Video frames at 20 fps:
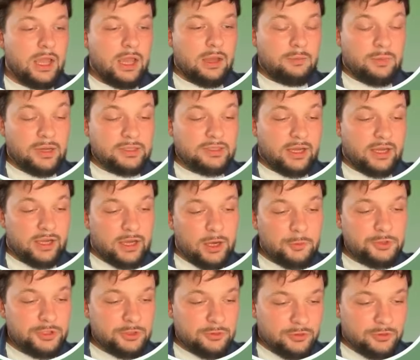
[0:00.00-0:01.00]
But how
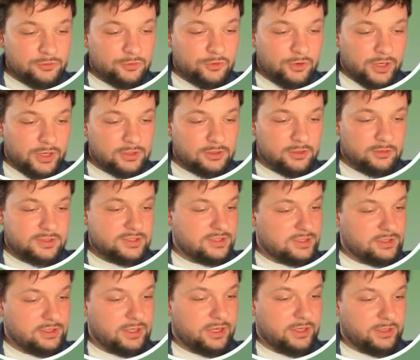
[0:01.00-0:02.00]
you can write logs
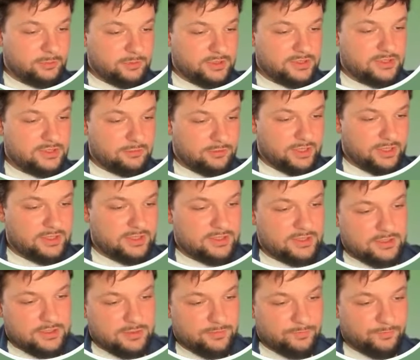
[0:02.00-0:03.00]
in iOS
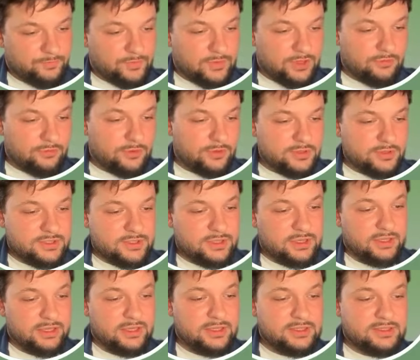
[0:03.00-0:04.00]
devices? First,
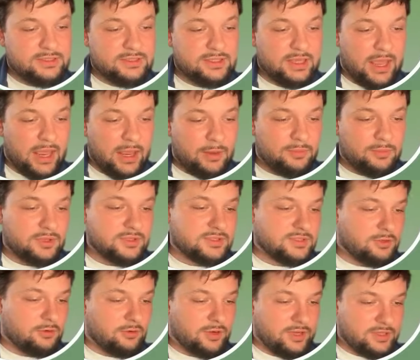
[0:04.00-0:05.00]
it's Apple's
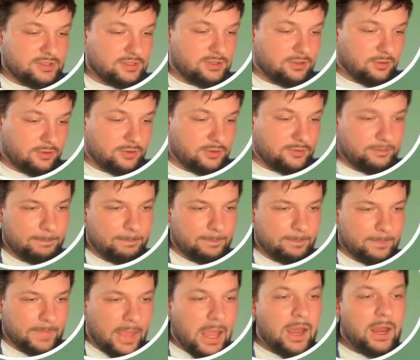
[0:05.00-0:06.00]
OS log.
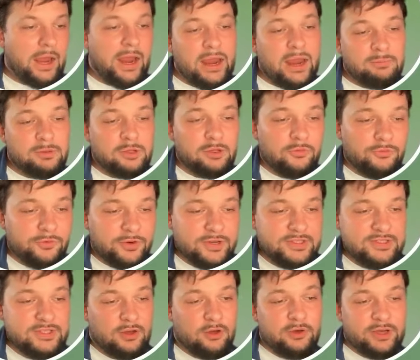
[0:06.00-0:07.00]
Apple
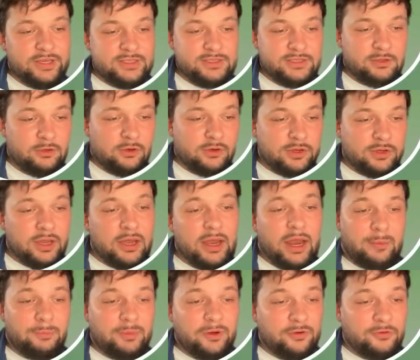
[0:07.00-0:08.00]
offers OS Log,
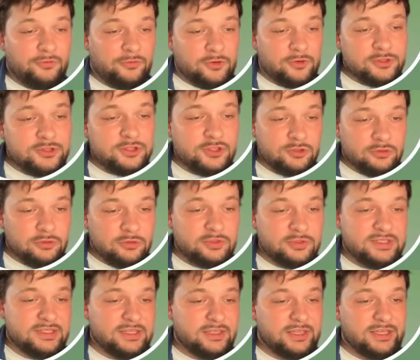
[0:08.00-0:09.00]
a powerful tool
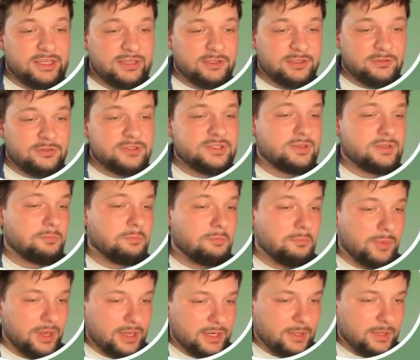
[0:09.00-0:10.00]
that includes
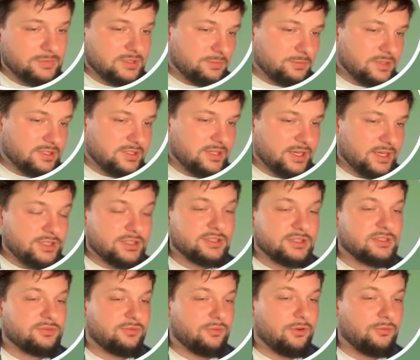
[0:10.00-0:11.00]
many
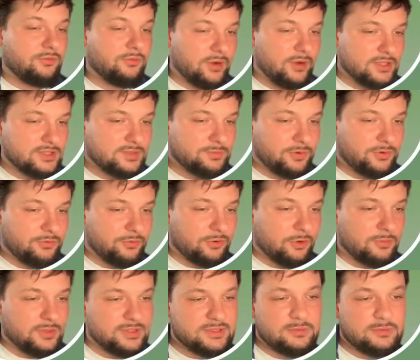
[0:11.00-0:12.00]
optimizations for fast
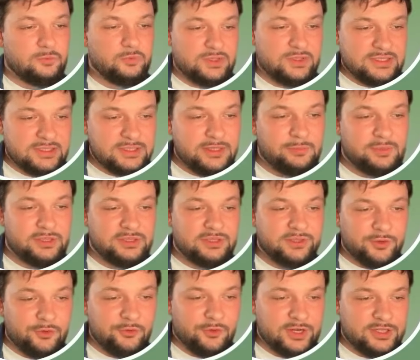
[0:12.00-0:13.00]
performance with deep
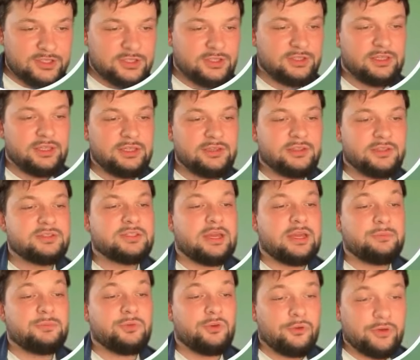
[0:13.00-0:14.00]
integration into the
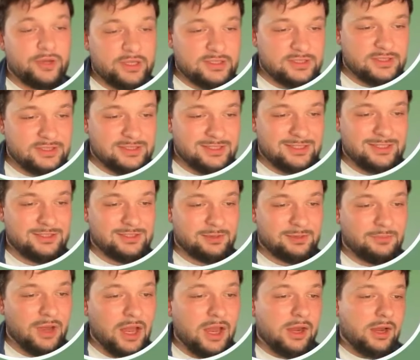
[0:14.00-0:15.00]
operating system
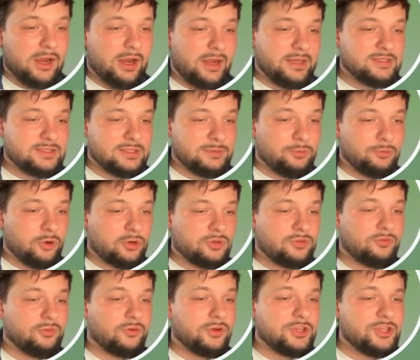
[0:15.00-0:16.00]
and support
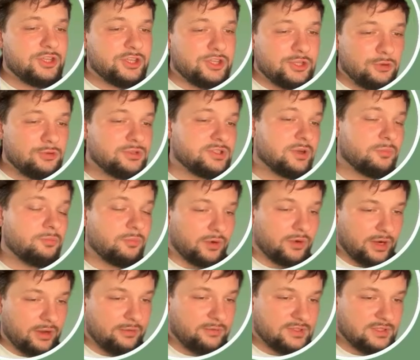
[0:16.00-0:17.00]
for user
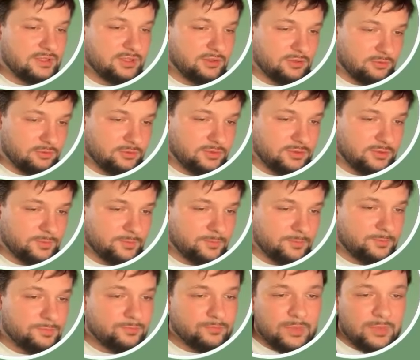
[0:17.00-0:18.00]
privacy tools.
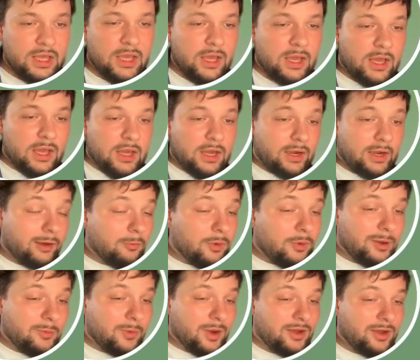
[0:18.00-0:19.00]

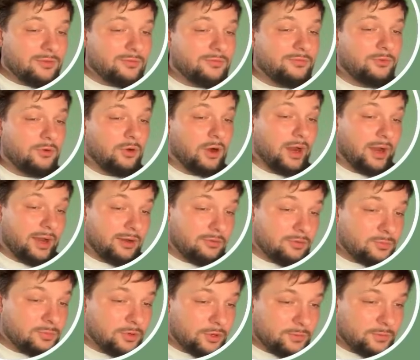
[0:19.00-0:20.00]
However, for our
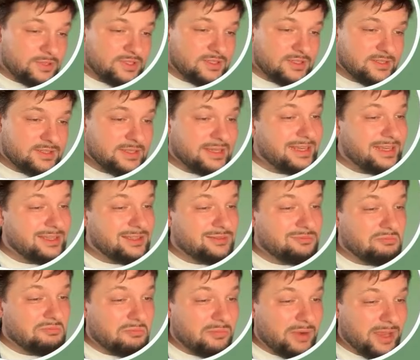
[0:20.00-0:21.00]
purposes, it
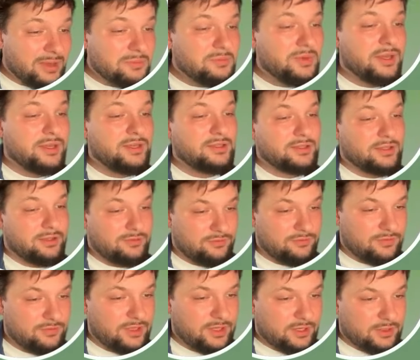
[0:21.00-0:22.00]
may be
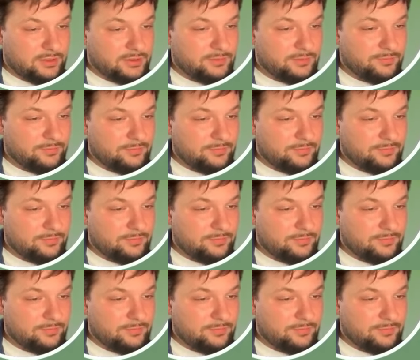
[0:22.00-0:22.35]
inconvenient.